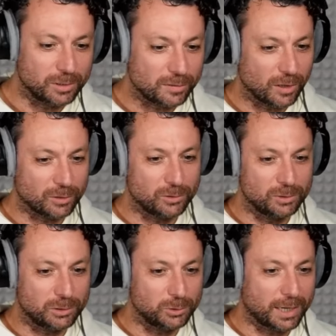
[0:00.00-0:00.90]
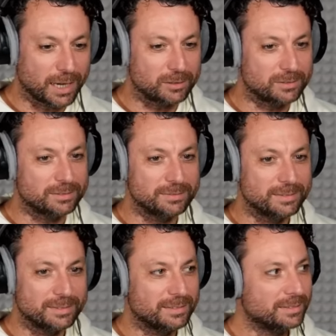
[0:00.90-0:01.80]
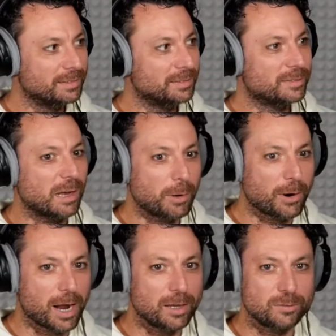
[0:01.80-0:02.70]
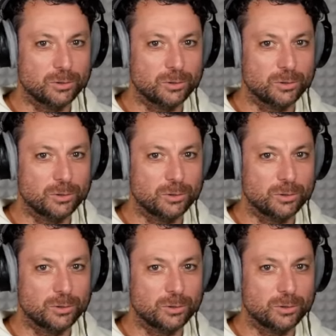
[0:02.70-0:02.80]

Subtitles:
It's not you that you cannot summarize